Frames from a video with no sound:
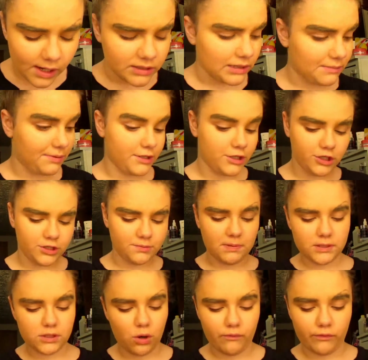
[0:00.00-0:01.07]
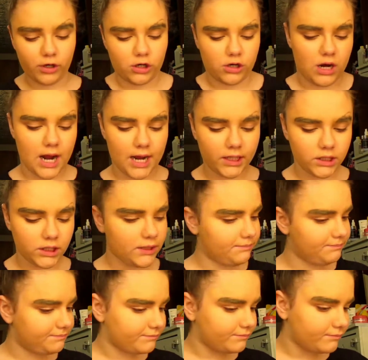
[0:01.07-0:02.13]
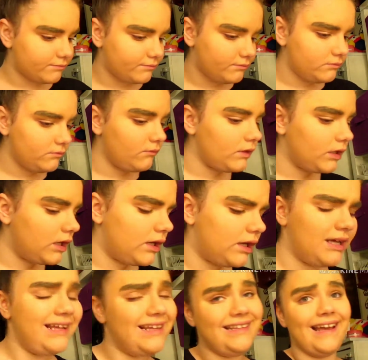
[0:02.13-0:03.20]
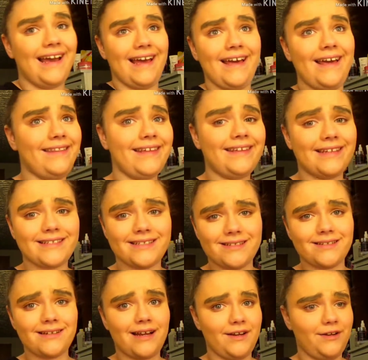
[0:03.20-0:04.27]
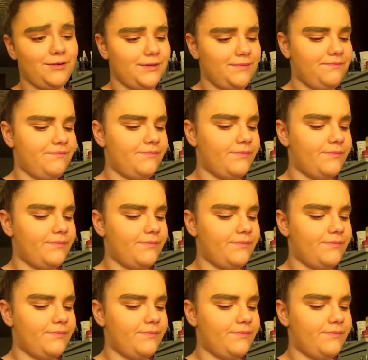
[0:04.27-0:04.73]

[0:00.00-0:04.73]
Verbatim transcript: so I'm pretty sure she puts it over her eyelid. Yeah, I think that's how you do it.